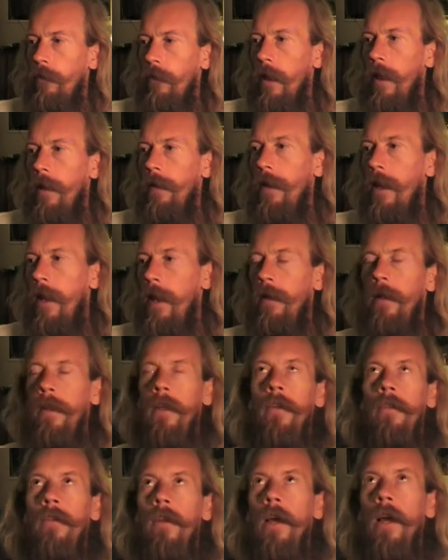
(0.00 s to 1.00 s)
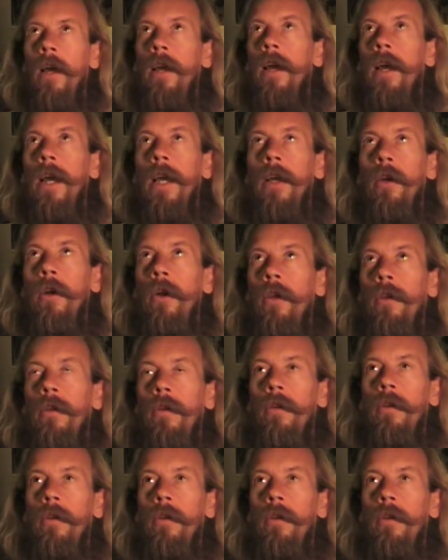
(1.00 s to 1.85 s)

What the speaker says: and then he's like, hang on.